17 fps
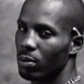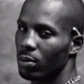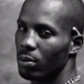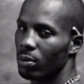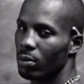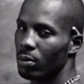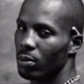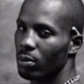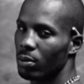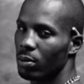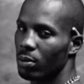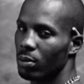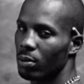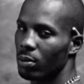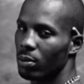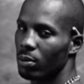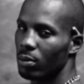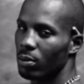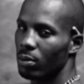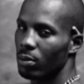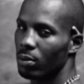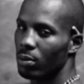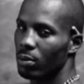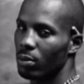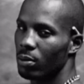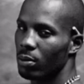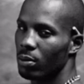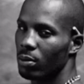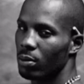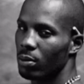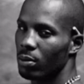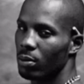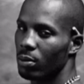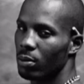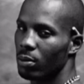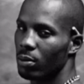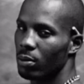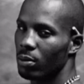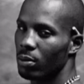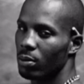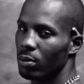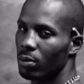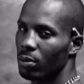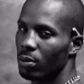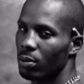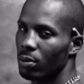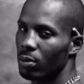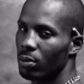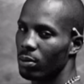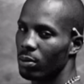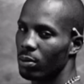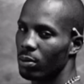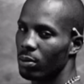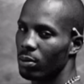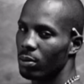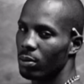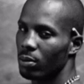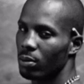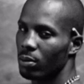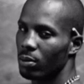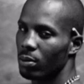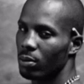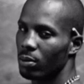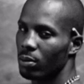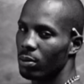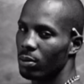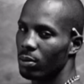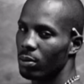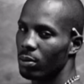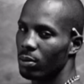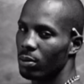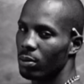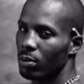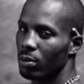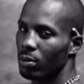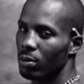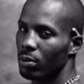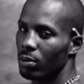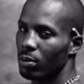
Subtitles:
No one is speaking in this clip.